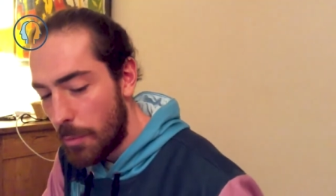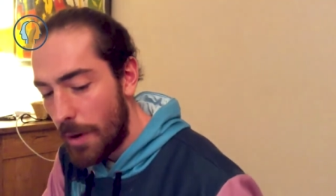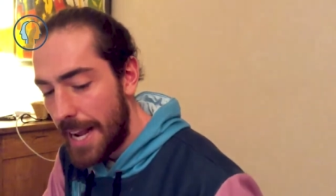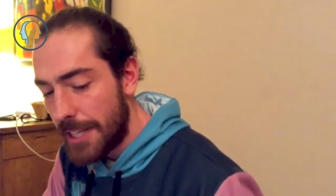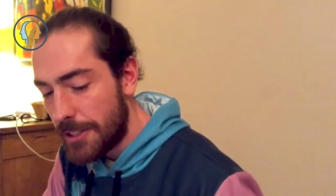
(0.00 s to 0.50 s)
kind of
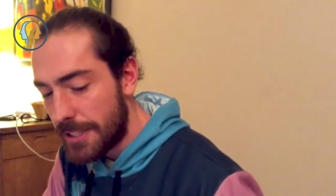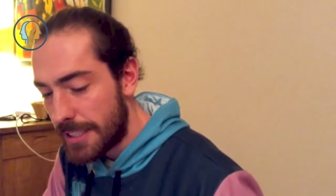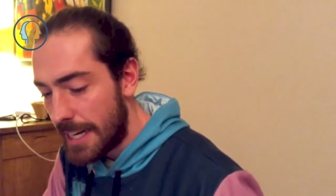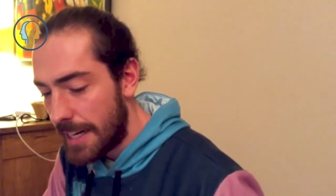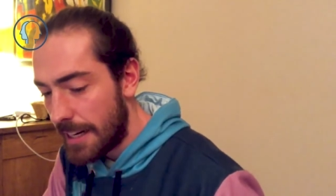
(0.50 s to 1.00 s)
where you
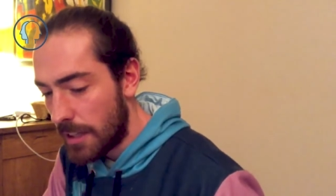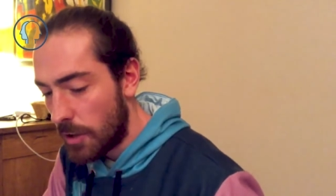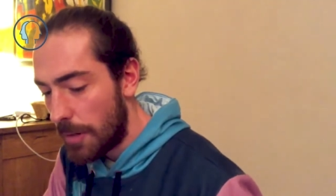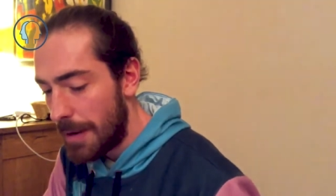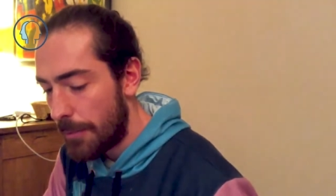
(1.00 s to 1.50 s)
see a
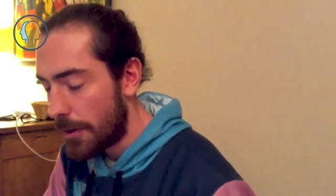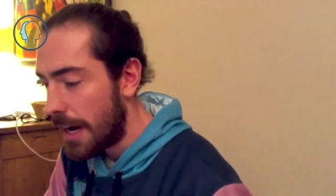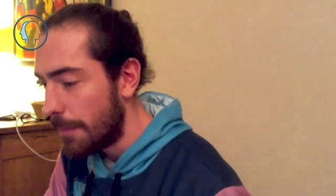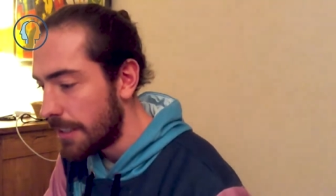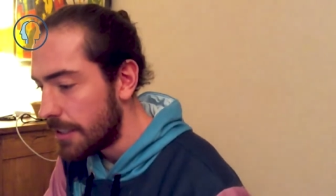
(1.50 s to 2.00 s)
lot of people
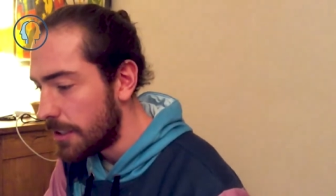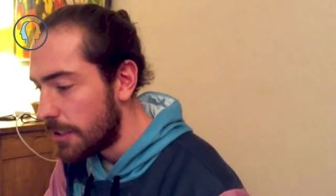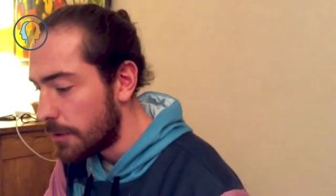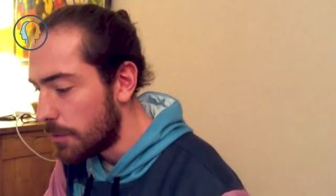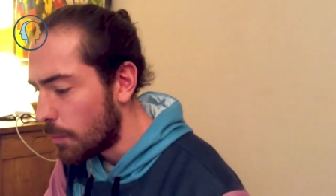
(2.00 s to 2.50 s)
coming to
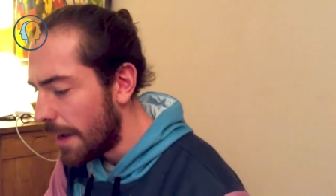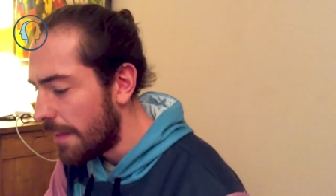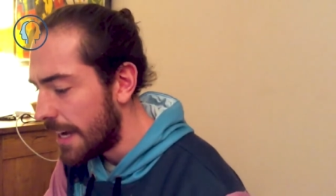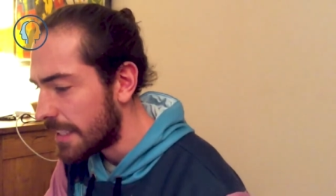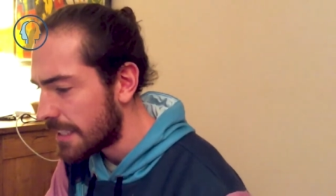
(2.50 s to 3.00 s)
you where
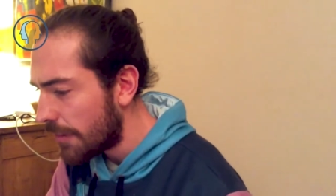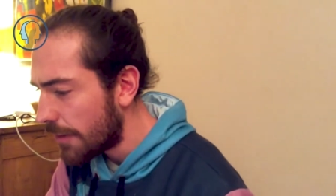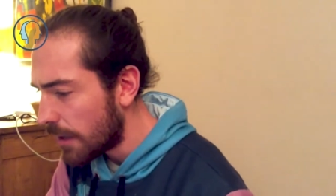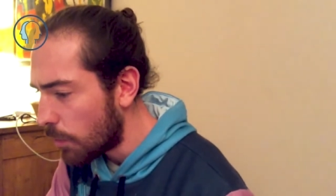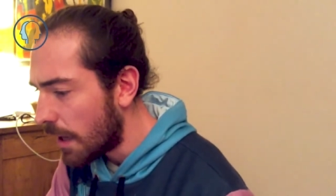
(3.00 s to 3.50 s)
their
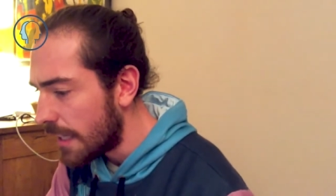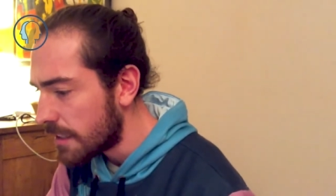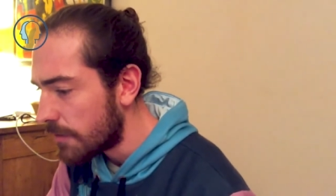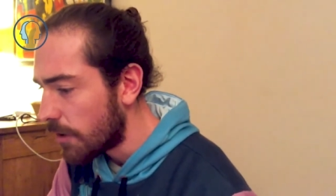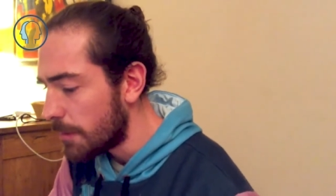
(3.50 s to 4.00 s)
suffering
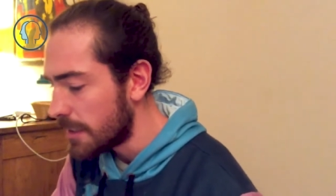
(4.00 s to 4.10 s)
arises from.